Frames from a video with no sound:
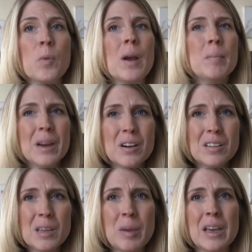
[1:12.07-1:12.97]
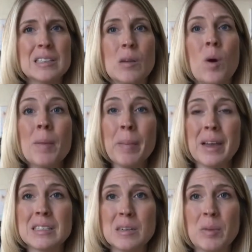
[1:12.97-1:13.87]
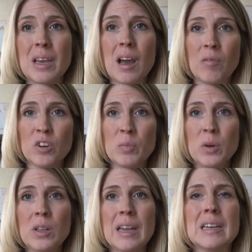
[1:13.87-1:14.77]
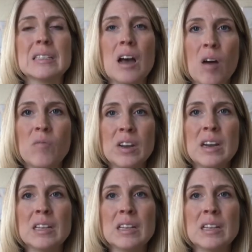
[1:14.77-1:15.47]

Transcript: primarily because I want my pets to be comfortable and as confident